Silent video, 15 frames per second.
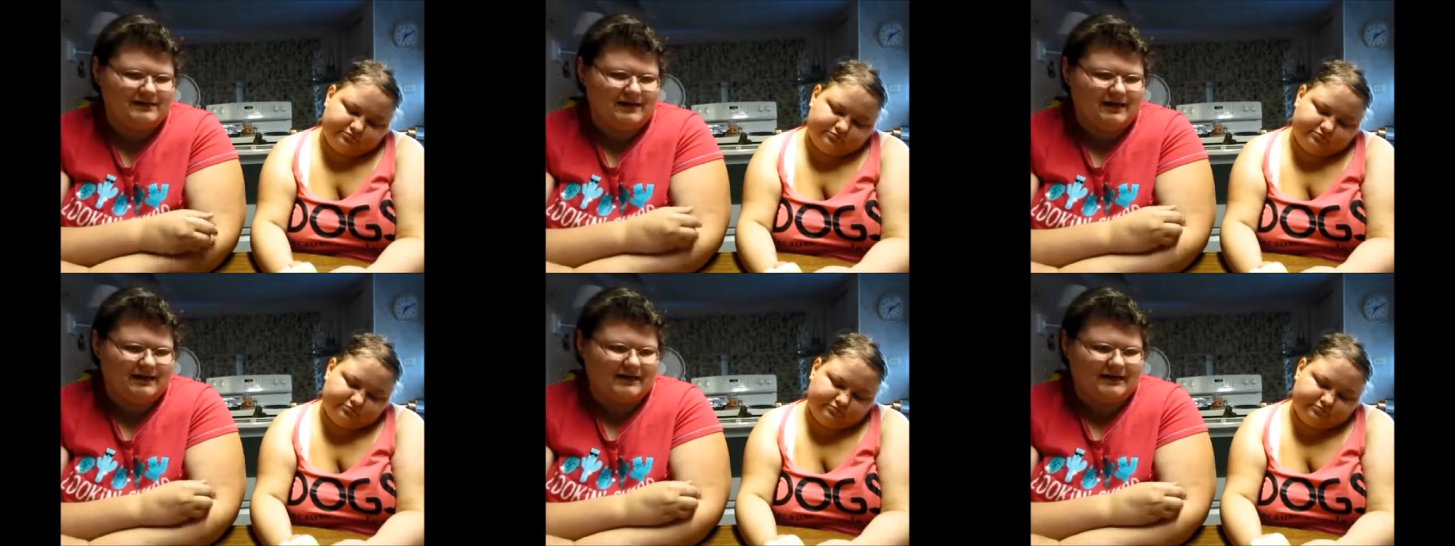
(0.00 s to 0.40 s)

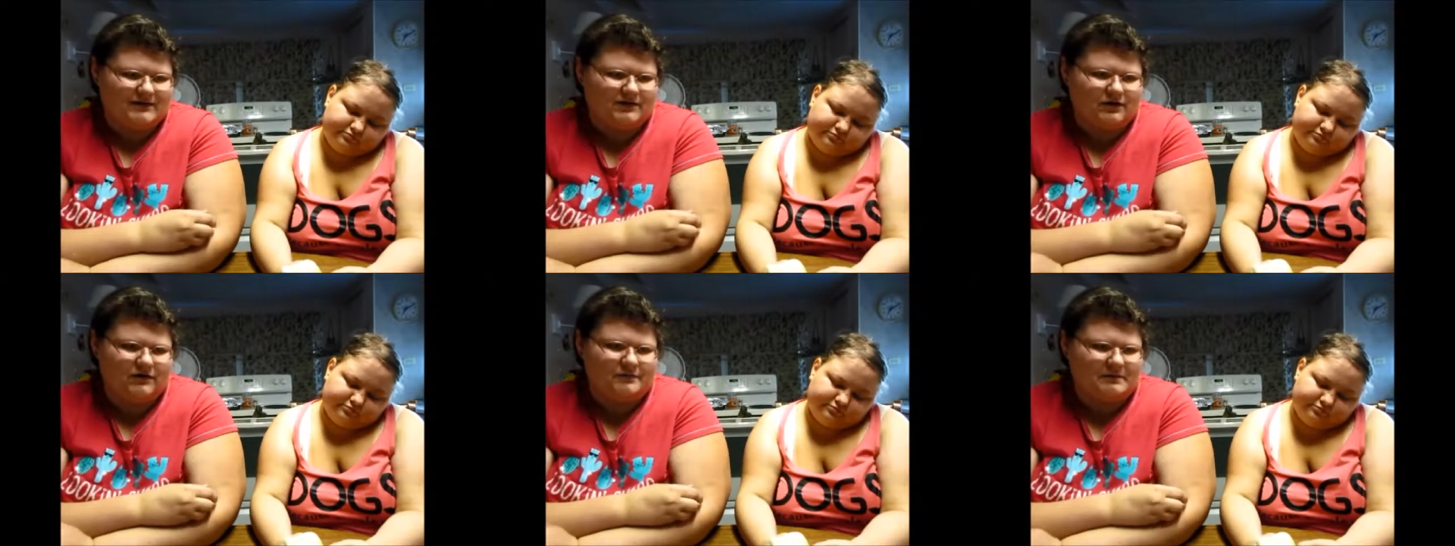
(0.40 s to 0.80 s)
Speaker 1: and I
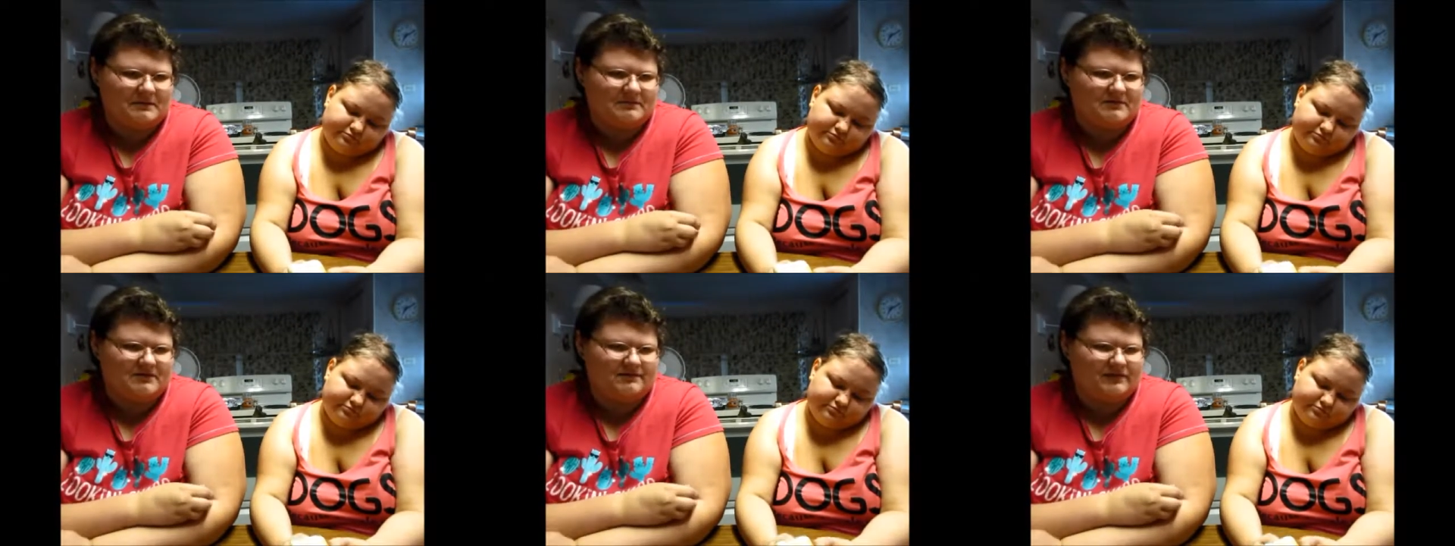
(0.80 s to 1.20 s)
don't
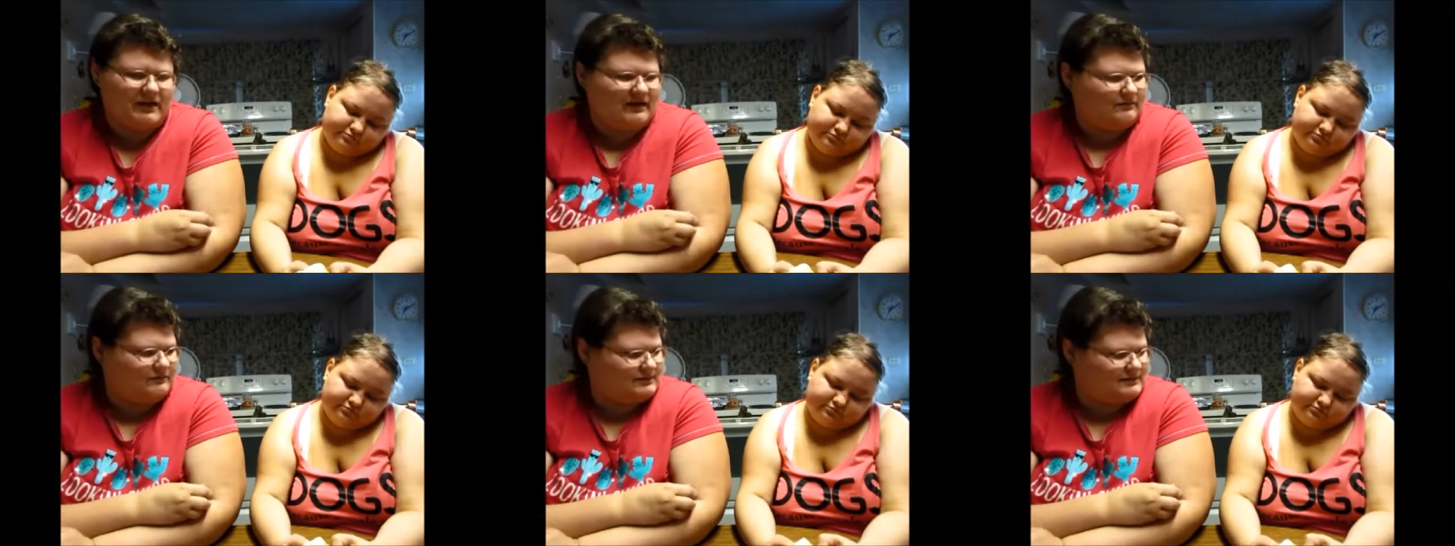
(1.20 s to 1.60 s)
remember if
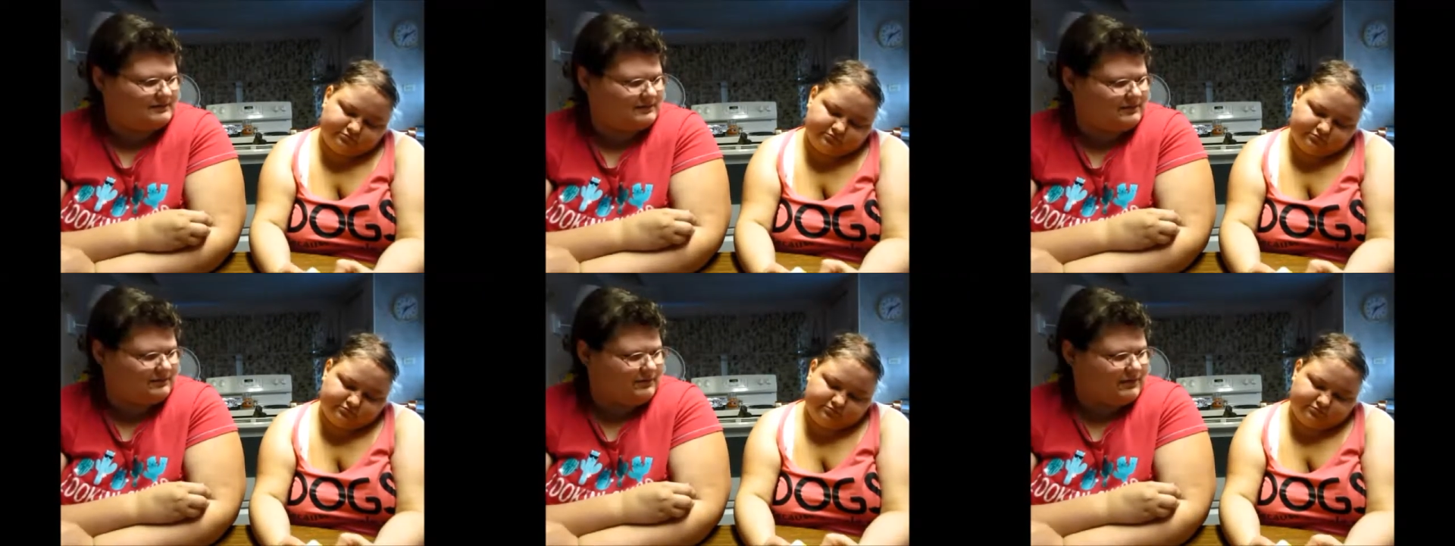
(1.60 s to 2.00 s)
that was
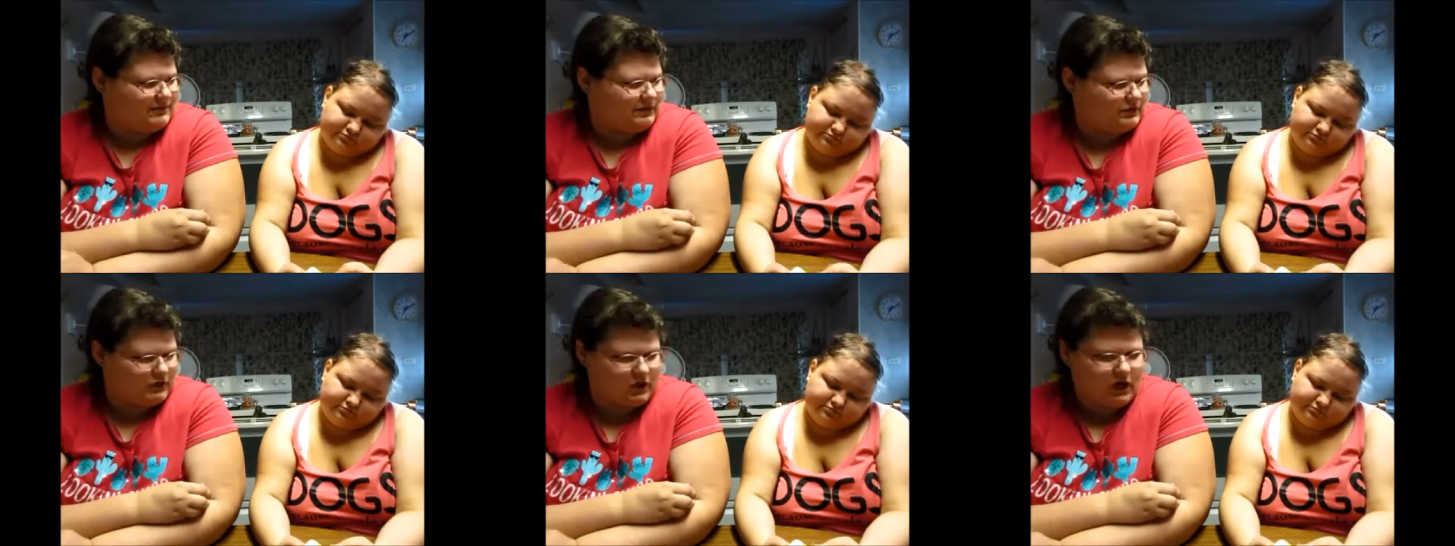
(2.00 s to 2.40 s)
City
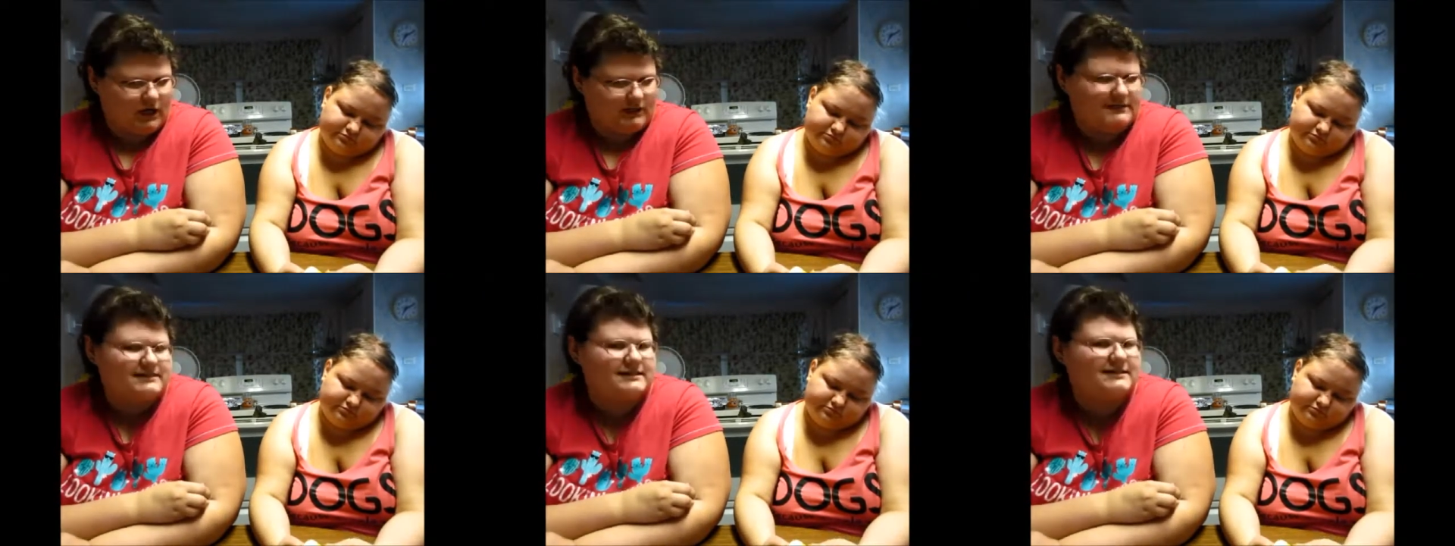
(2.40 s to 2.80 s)
Walk or
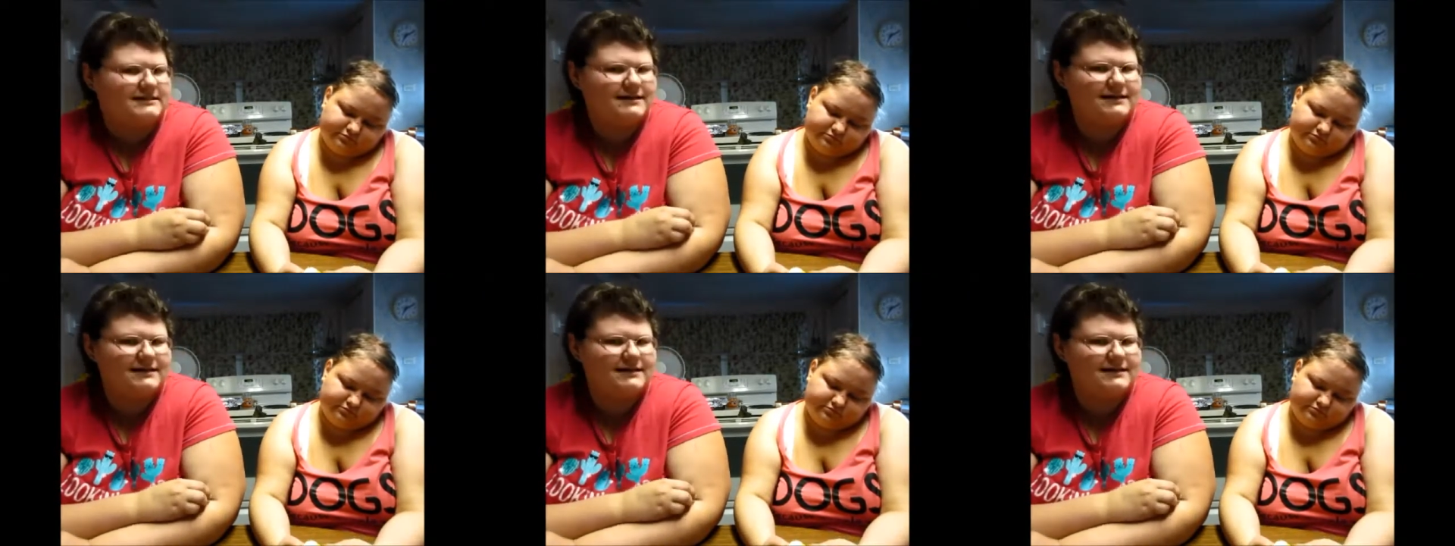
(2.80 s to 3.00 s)
not.